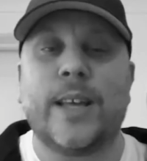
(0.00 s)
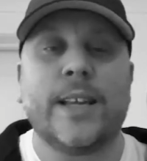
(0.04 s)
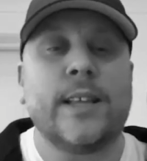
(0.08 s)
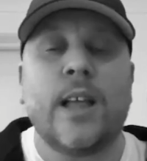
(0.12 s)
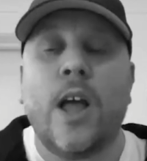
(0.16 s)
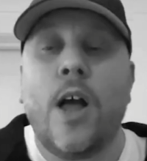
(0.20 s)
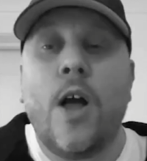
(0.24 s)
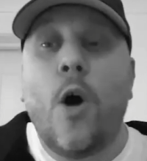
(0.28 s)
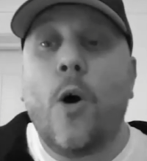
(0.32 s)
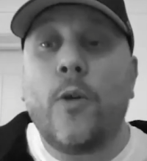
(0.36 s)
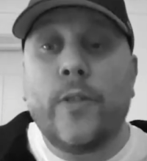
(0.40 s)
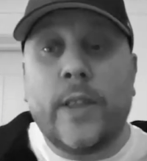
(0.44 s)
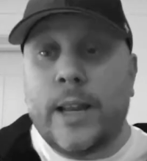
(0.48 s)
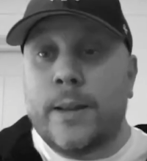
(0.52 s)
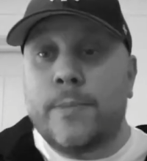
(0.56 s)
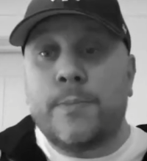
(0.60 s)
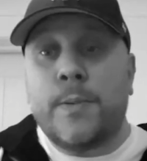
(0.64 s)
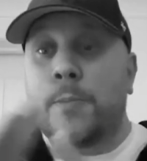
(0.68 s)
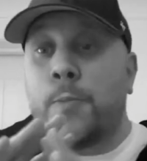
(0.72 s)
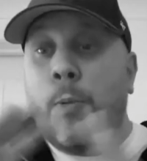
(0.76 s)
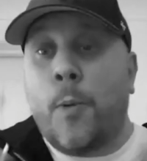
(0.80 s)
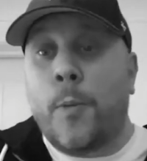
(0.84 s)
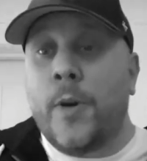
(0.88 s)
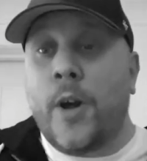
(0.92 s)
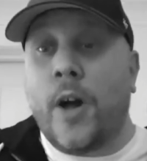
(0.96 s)
They, oh, they,
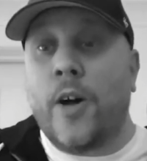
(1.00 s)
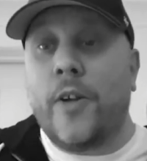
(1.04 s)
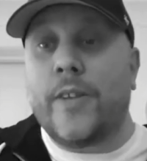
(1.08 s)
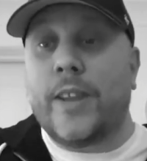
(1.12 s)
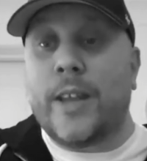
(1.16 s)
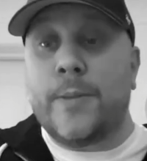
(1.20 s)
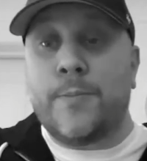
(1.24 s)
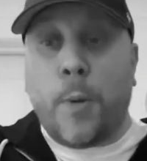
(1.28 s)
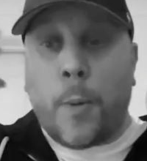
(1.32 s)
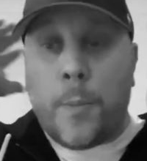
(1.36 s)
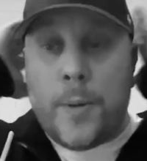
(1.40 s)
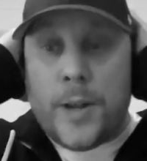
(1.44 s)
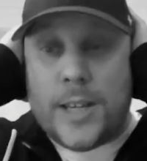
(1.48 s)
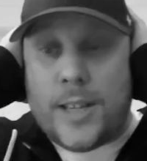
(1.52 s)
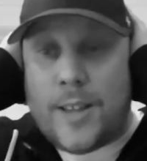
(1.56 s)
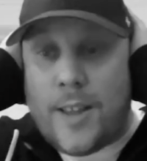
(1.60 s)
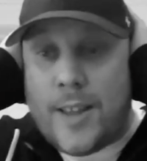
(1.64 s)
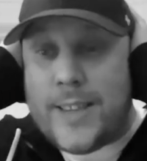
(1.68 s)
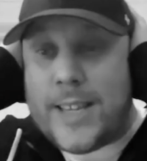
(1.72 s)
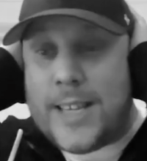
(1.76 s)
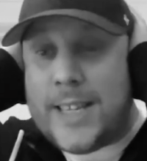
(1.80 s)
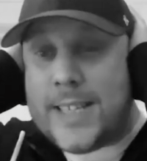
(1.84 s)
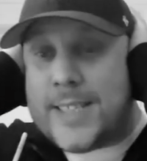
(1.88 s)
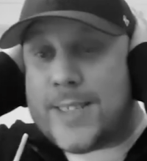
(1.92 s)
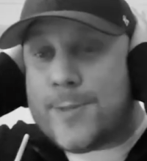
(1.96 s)
they probably aren't. They probably are
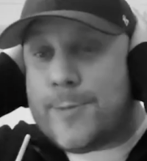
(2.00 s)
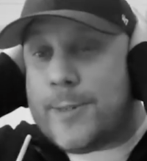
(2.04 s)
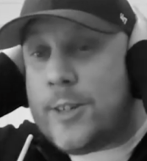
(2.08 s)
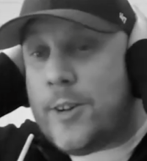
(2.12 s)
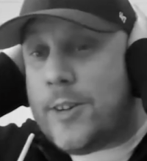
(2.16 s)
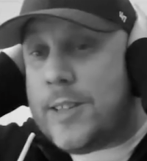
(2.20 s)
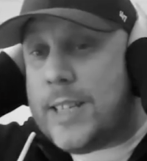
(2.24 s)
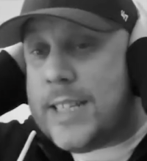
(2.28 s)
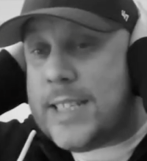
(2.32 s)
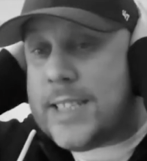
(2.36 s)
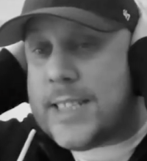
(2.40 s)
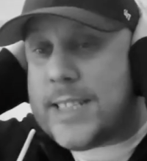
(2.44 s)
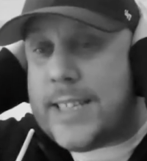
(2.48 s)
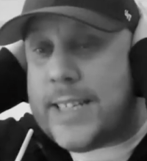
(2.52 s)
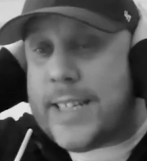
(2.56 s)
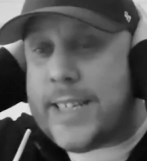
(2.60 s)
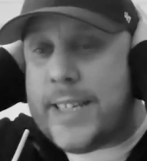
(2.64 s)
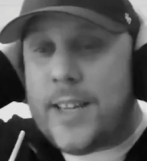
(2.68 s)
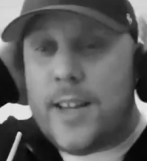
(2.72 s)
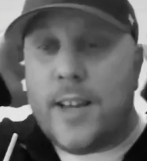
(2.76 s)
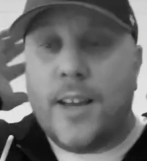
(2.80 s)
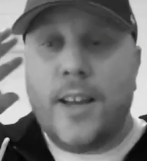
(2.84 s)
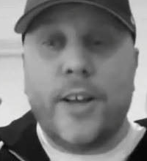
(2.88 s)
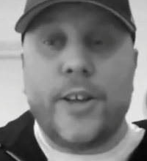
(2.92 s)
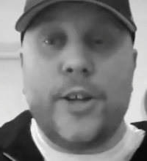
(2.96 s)
like this. We're not
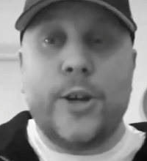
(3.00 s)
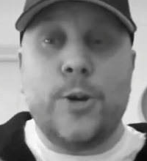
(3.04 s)
listening.